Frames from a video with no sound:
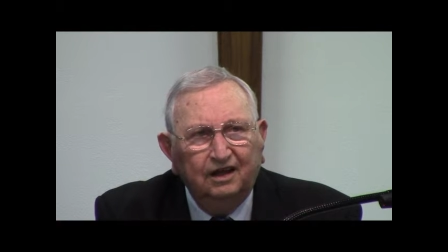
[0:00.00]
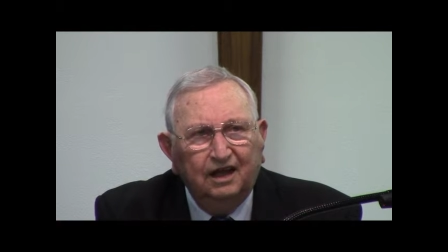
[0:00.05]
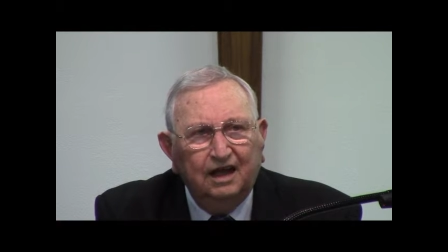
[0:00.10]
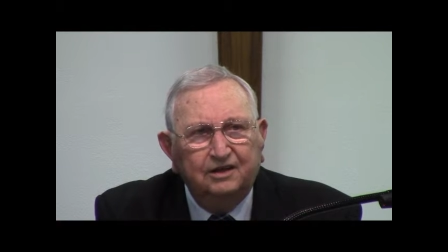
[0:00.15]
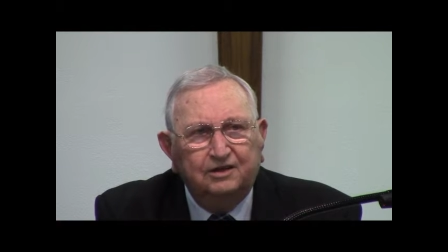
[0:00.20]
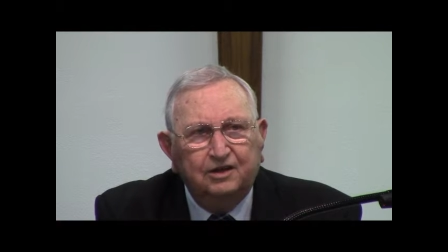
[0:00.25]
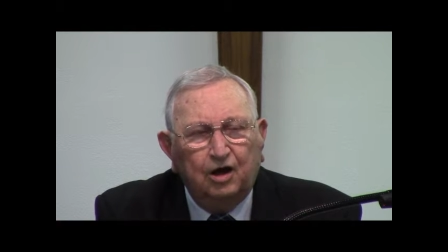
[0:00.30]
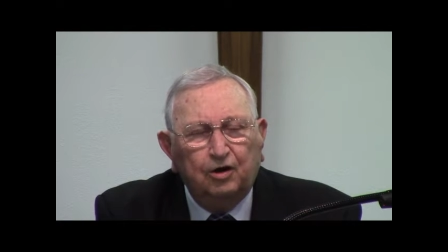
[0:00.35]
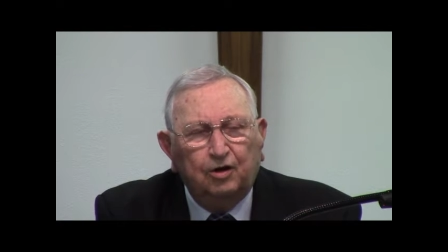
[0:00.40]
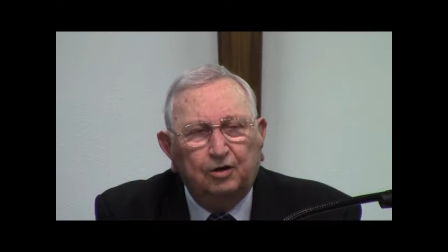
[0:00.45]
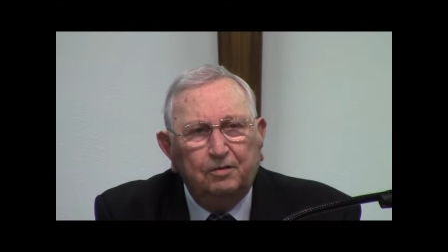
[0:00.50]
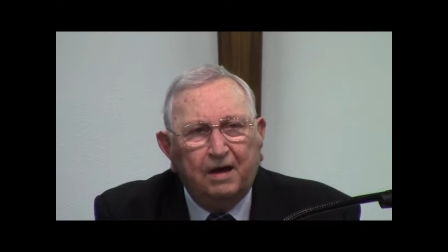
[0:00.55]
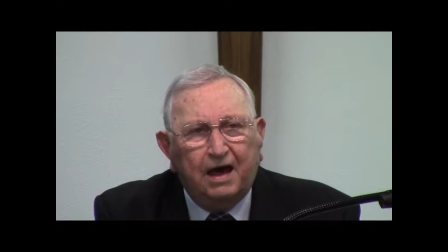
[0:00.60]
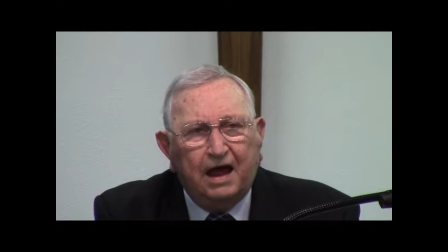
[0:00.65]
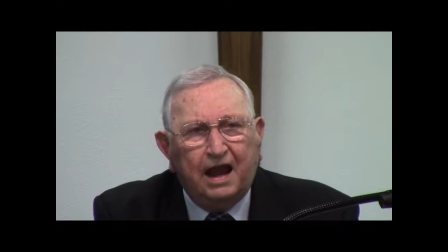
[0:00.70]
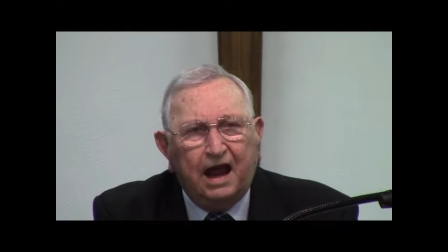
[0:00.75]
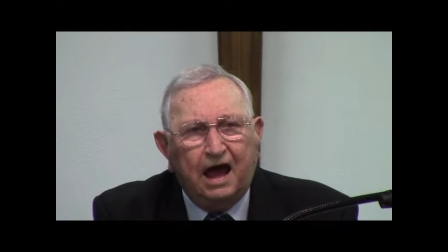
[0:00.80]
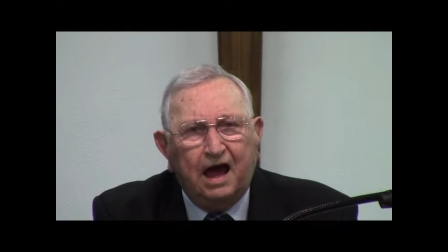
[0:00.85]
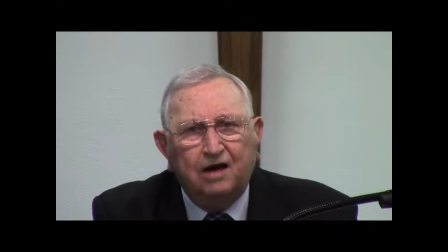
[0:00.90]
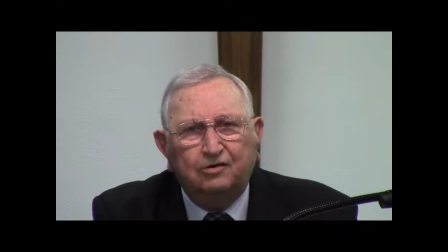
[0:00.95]
They talk
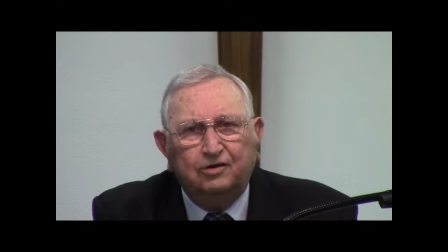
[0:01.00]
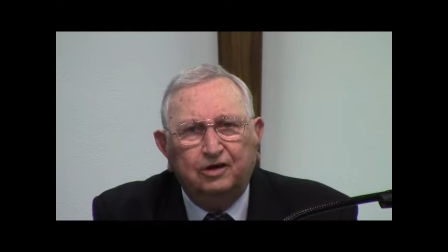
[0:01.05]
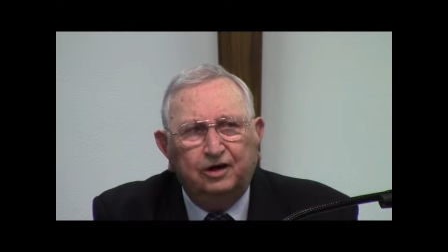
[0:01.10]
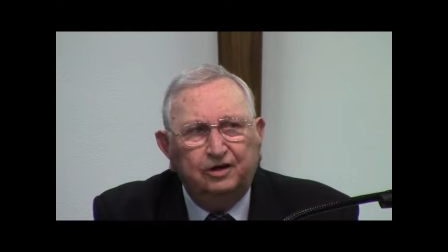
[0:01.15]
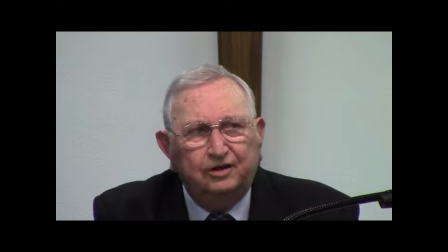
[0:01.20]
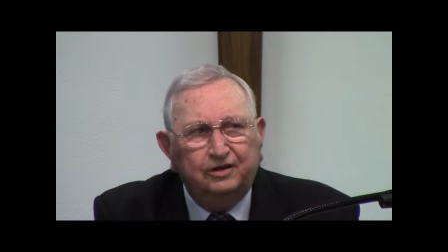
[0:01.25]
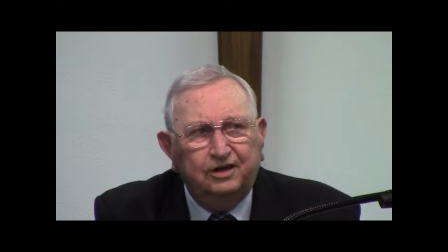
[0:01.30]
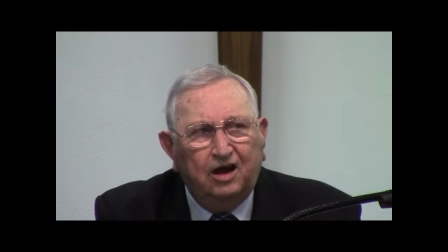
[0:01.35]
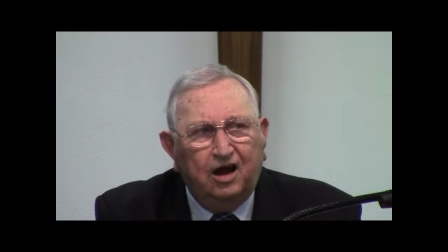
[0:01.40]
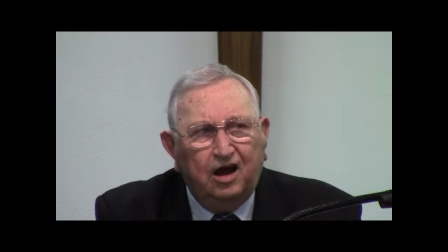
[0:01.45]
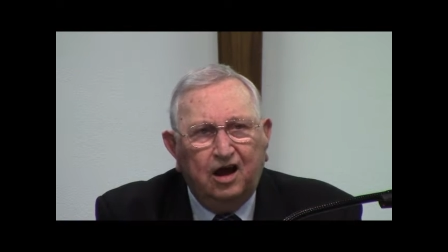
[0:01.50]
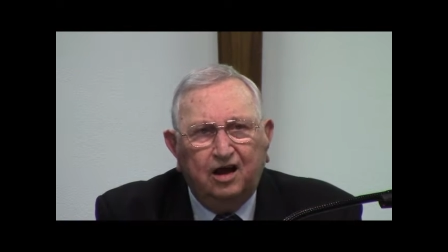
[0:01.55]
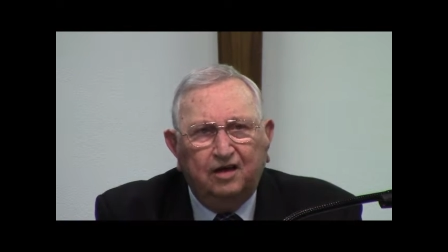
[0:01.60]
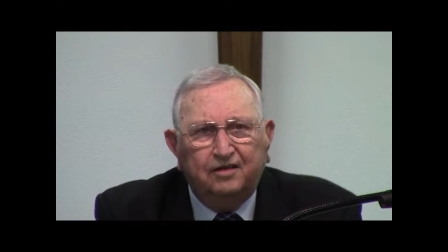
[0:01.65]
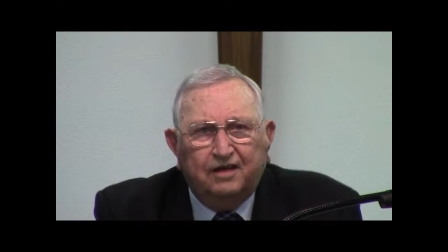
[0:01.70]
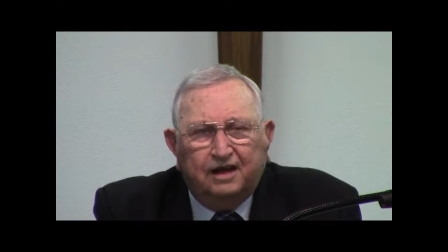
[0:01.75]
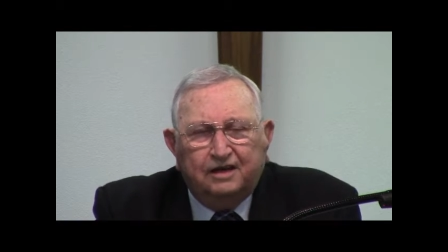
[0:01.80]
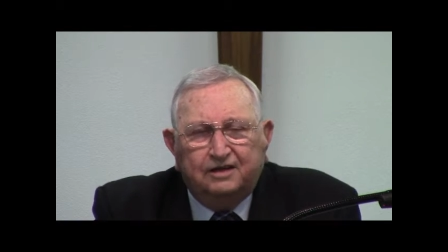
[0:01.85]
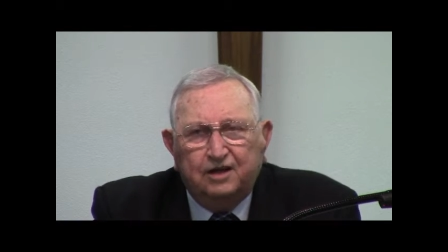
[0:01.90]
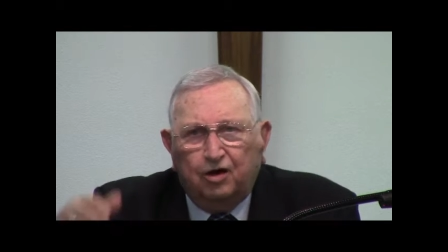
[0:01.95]
about how good they
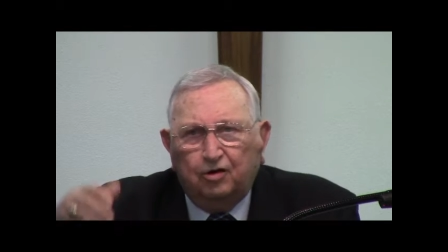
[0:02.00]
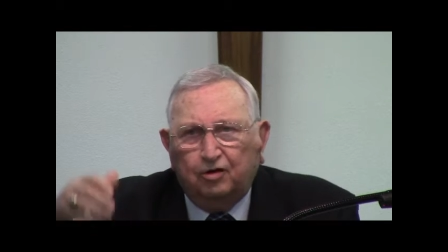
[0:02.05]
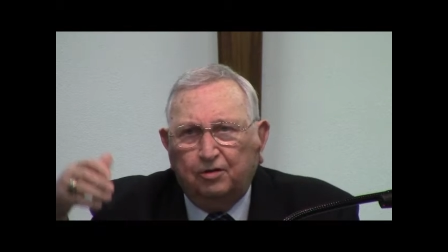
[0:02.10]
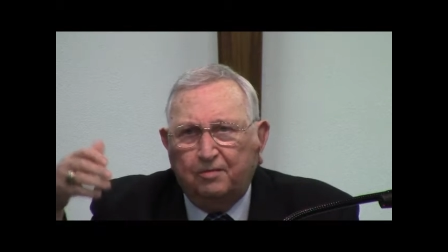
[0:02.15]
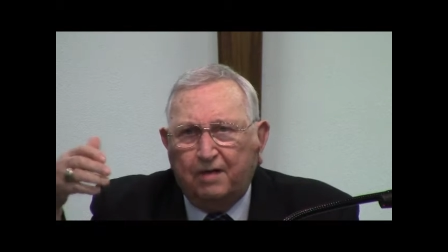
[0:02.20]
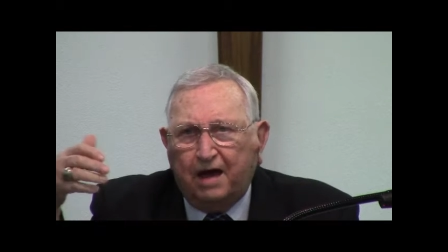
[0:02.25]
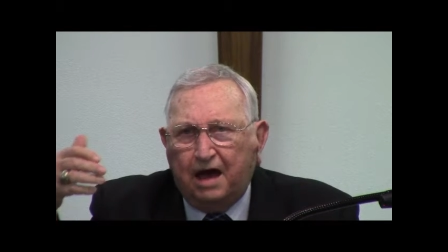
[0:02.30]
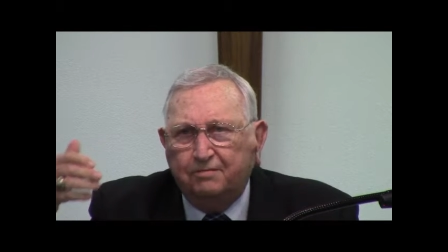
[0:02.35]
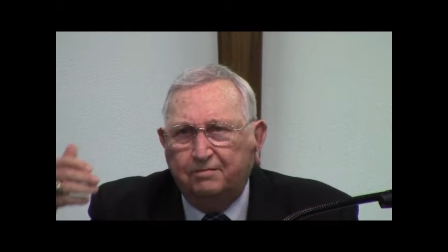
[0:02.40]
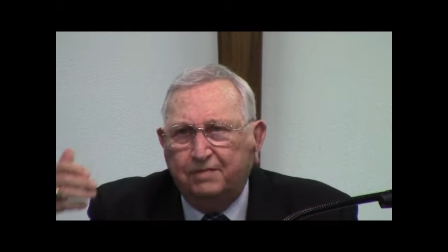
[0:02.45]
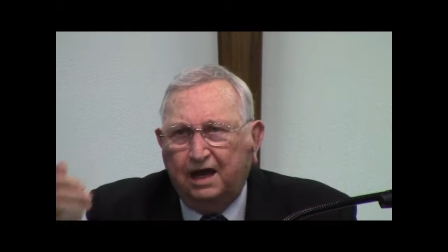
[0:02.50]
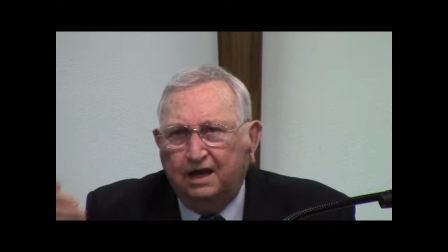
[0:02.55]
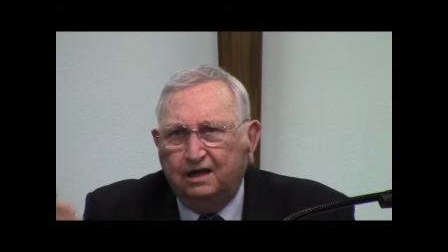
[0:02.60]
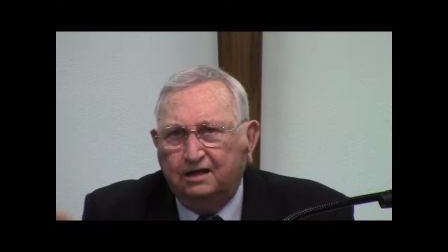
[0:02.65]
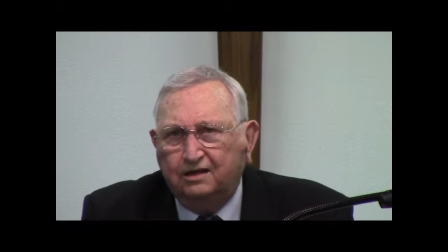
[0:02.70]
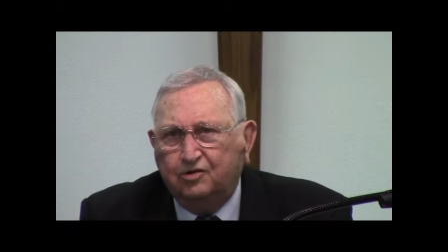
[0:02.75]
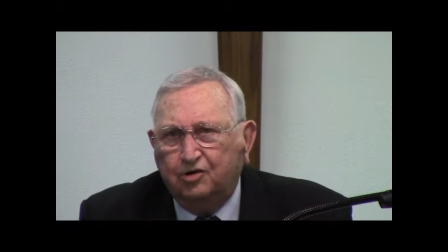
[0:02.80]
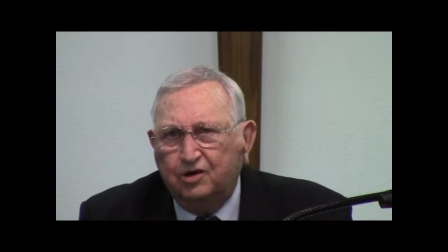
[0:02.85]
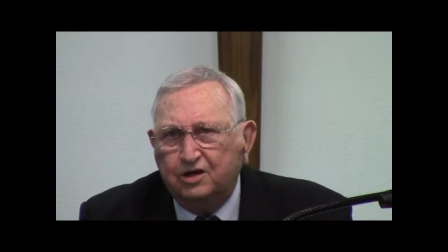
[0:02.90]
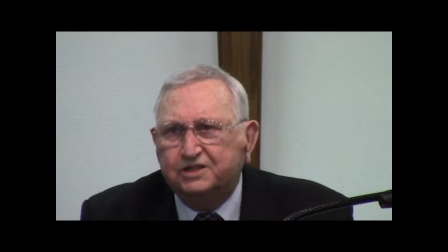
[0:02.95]
are. They talk about
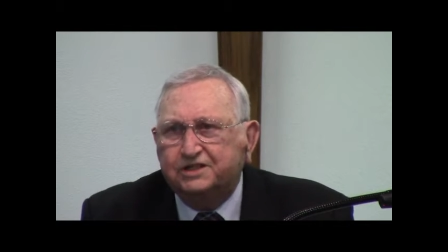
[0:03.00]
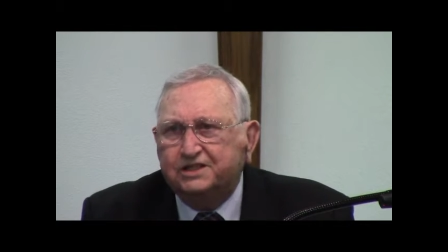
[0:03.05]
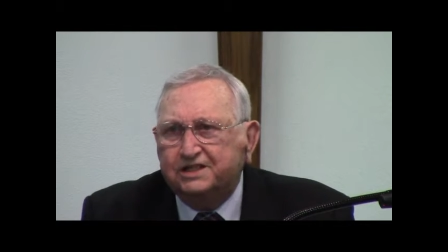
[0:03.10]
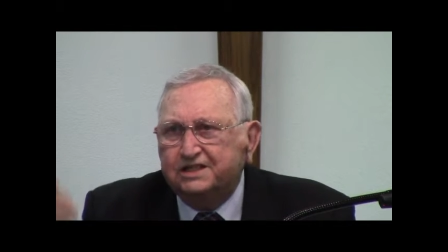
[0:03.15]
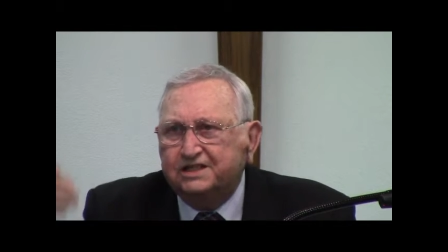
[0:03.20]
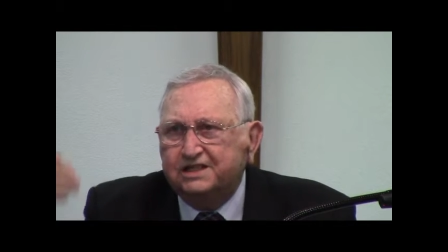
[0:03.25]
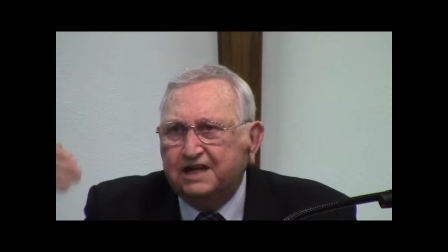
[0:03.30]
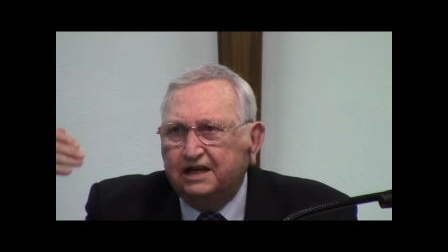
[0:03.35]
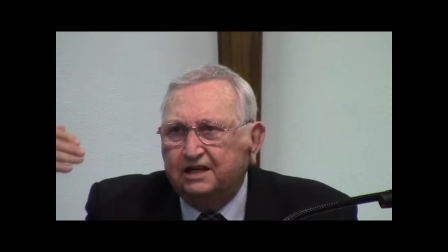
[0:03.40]
being Christians.